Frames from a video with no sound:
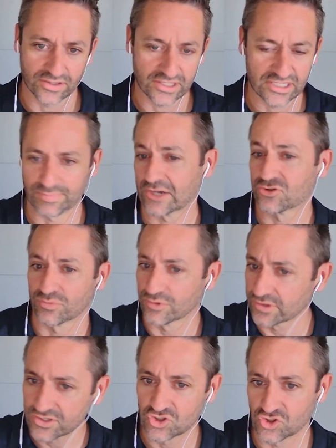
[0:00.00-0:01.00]
the spectrum
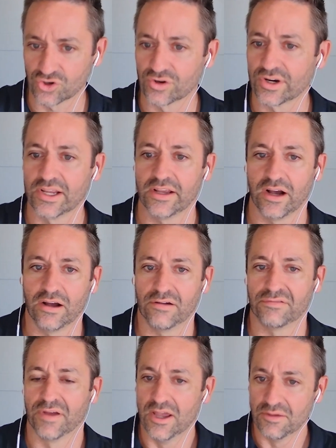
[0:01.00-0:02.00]
or this journey
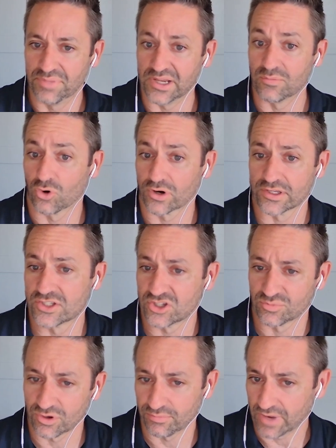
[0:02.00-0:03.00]
of being more
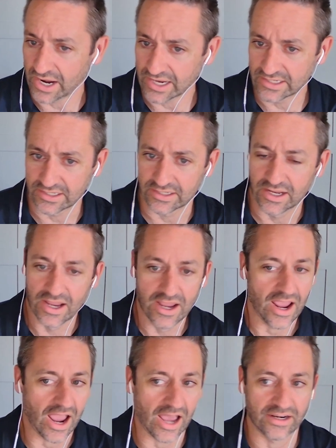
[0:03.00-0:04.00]
consumer-minded.
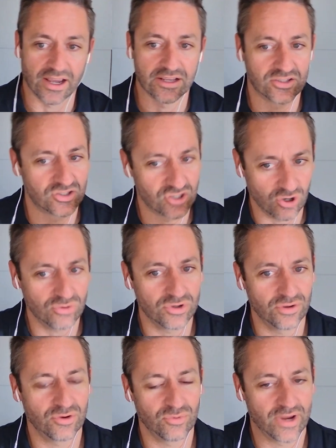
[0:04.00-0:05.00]
And I don't
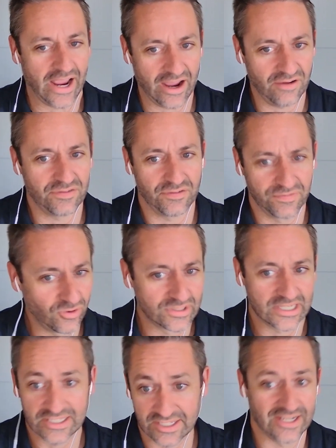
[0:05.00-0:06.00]
know that we have the full
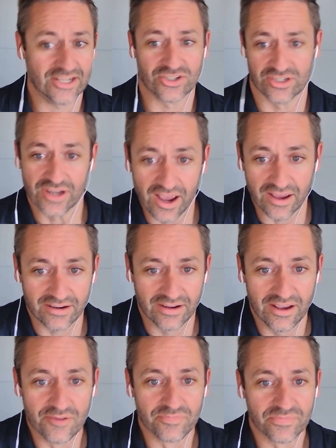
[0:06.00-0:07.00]
destination yet,
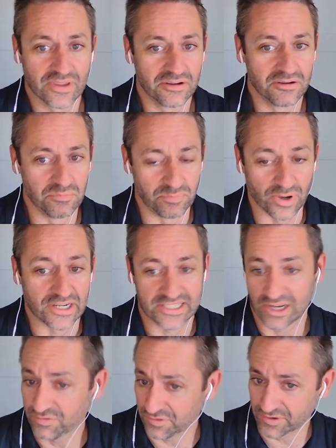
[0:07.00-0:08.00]
but it's
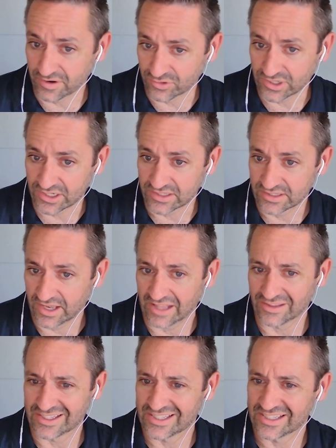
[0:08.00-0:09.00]
helpful for everyone to at
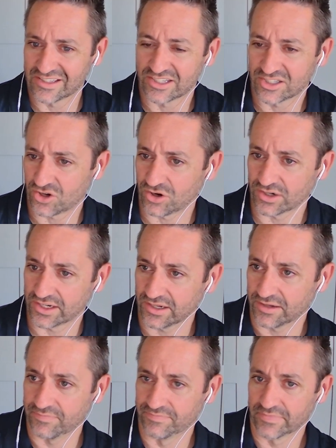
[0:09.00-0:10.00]
least start at
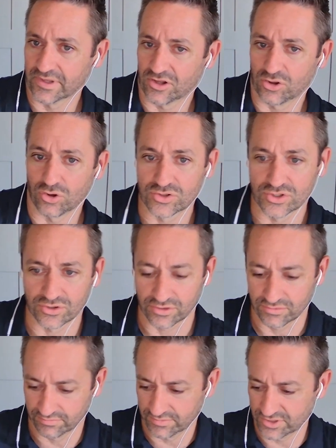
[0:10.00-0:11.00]
a
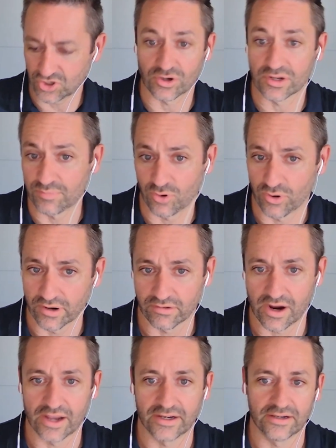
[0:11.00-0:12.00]
closer starting point,
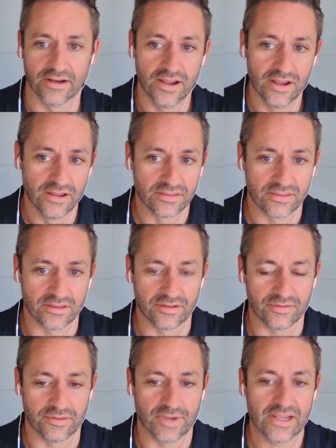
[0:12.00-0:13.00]
right? And
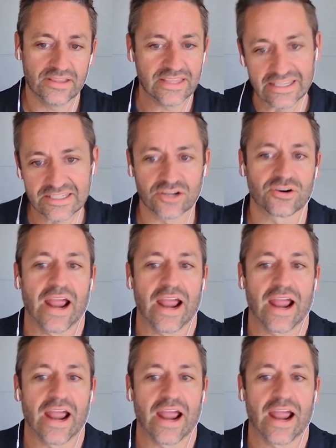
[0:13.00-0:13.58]
the main things that are